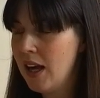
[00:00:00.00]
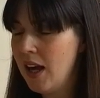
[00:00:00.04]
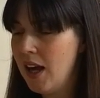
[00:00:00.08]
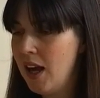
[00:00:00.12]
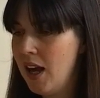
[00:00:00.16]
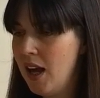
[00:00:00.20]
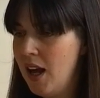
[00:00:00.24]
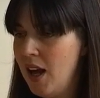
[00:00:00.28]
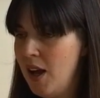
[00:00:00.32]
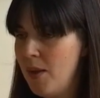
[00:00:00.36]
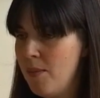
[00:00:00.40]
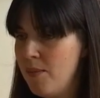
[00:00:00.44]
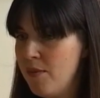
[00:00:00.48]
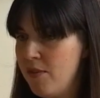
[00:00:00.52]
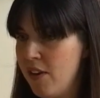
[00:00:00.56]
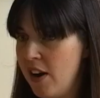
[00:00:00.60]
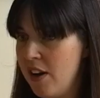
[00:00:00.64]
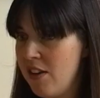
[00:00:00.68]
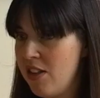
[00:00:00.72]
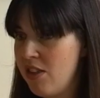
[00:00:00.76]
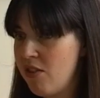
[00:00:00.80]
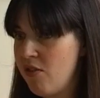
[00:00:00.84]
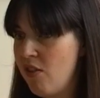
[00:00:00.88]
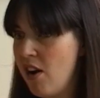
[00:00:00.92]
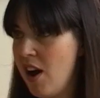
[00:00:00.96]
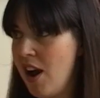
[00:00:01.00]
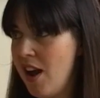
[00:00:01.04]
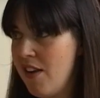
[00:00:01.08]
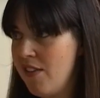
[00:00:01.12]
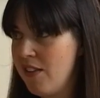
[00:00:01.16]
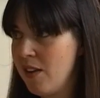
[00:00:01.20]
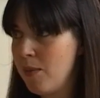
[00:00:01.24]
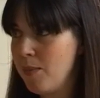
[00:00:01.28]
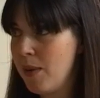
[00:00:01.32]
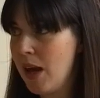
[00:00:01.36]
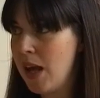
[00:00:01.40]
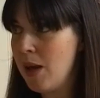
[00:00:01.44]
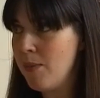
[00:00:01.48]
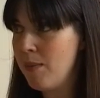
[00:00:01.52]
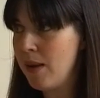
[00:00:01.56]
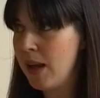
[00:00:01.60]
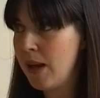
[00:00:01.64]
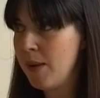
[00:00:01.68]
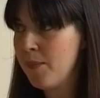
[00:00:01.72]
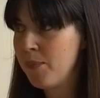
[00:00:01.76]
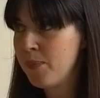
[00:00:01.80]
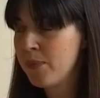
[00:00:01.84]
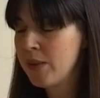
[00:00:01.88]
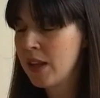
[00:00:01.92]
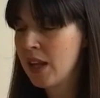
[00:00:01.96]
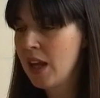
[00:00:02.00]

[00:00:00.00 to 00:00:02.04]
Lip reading: very thriving baby.